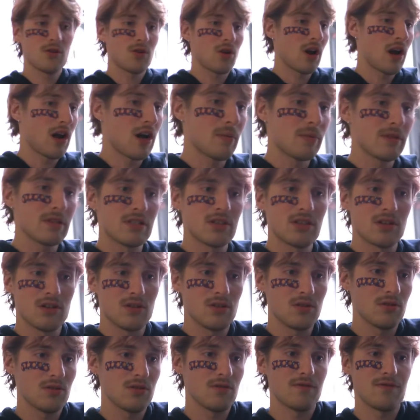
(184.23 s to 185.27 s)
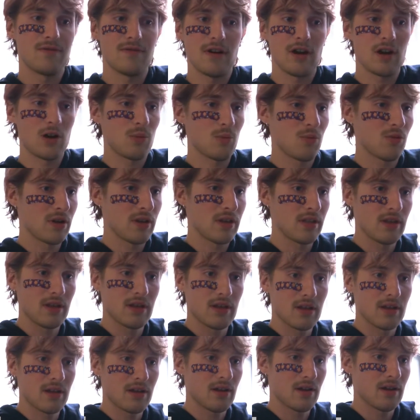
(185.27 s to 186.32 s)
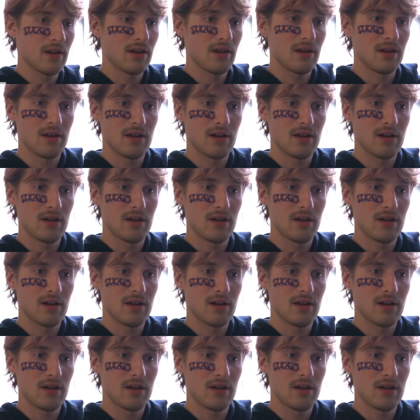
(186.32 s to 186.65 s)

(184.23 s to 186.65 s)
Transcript: I know your hobbies include fire breathing,